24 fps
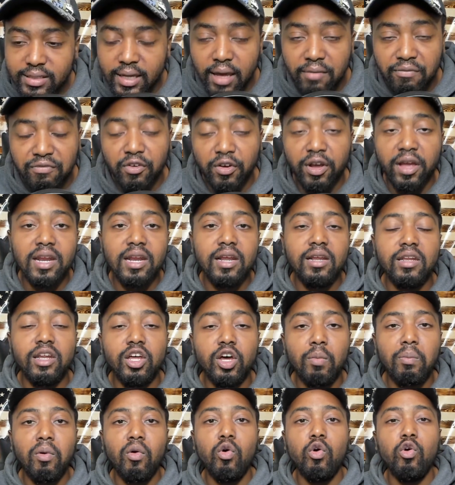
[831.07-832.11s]
And for any
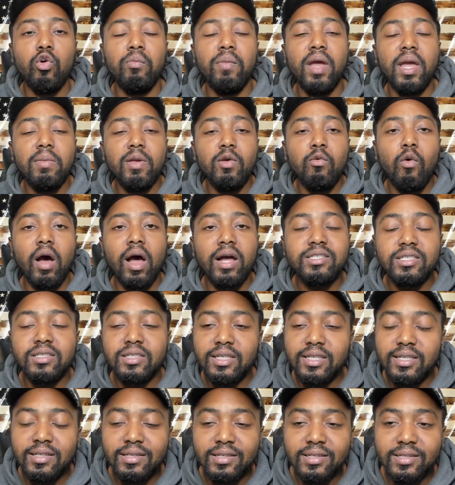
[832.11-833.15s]
liberal who may be watching
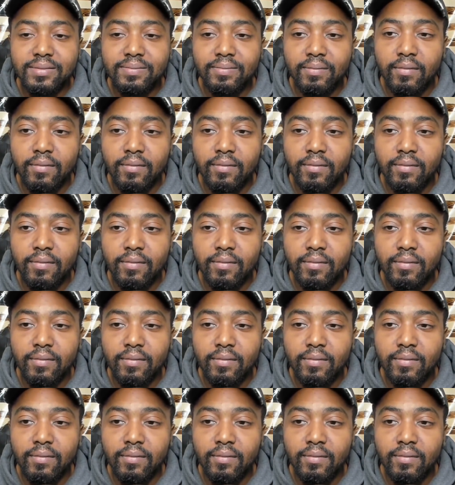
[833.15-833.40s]
this,